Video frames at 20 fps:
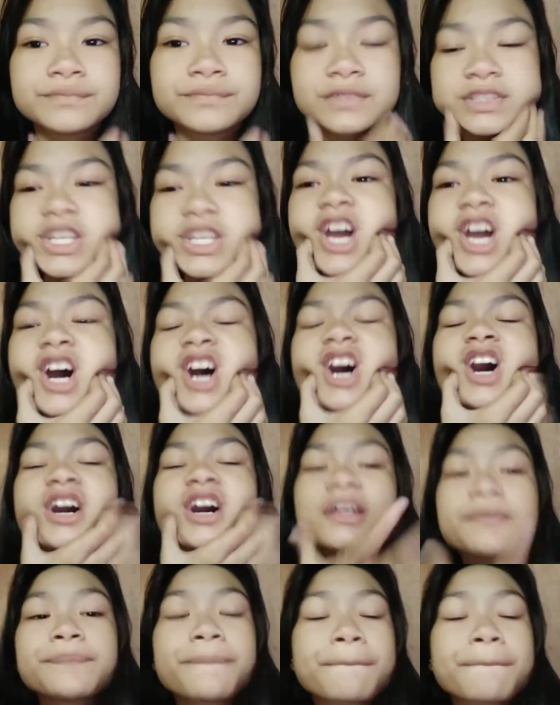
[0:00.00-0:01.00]
so
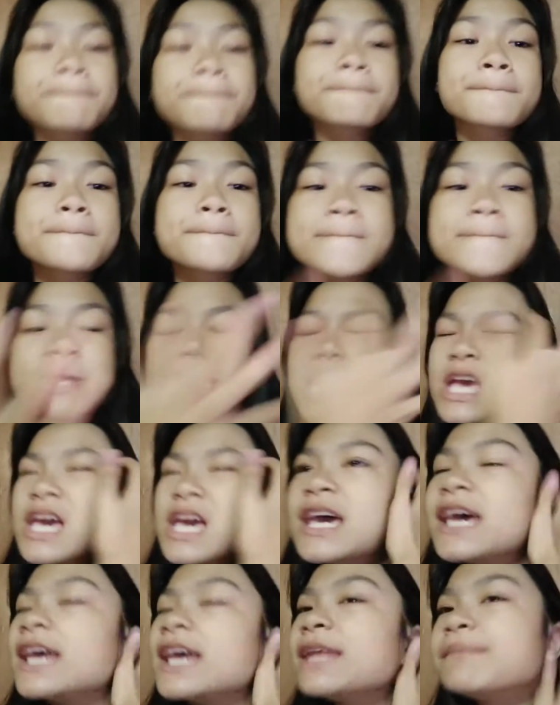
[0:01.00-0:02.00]
yun.
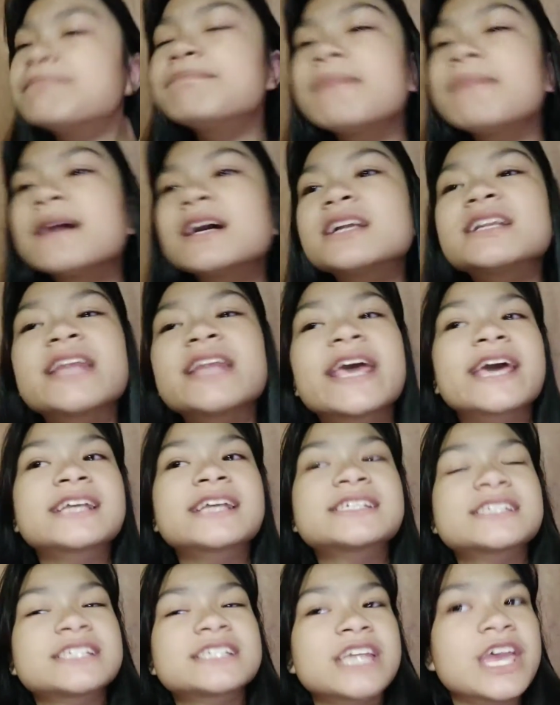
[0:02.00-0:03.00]
And pang
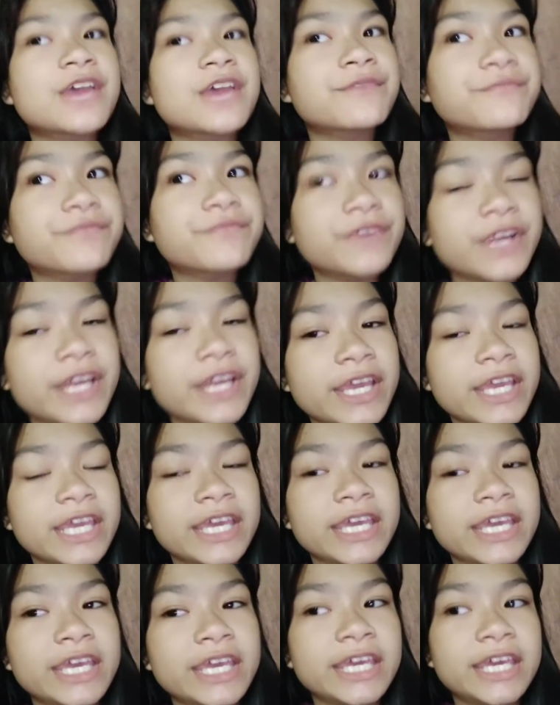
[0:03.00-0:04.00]
next, syempre,
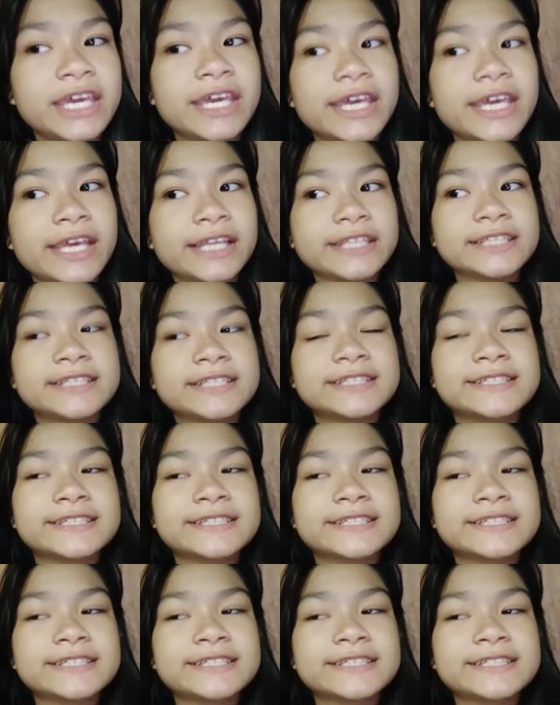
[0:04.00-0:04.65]
is